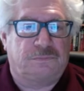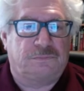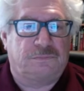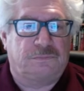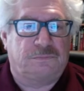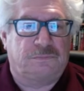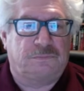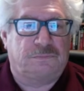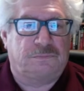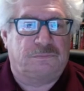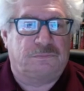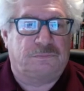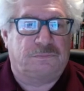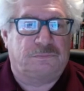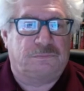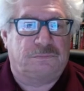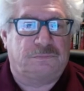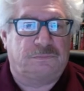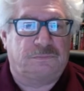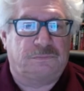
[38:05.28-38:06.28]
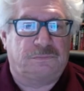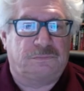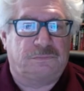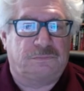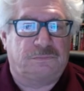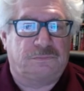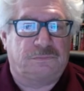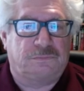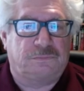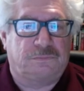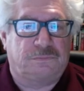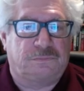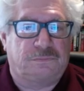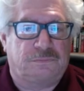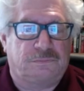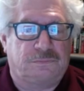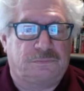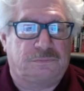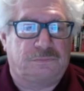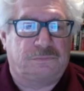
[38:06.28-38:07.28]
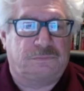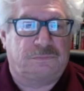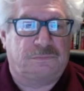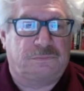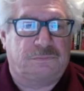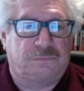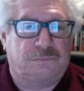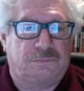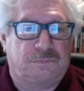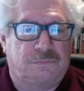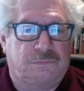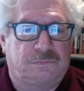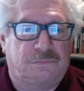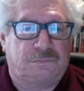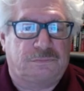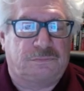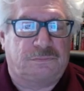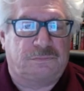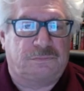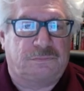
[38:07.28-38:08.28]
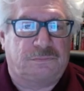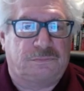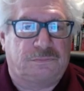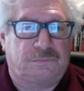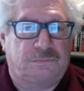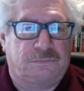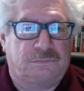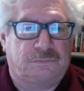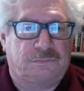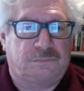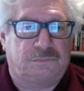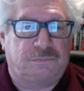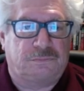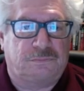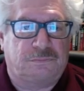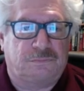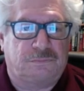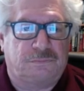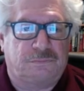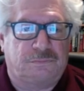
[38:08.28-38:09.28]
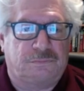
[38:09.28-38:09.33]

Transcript: [no speech]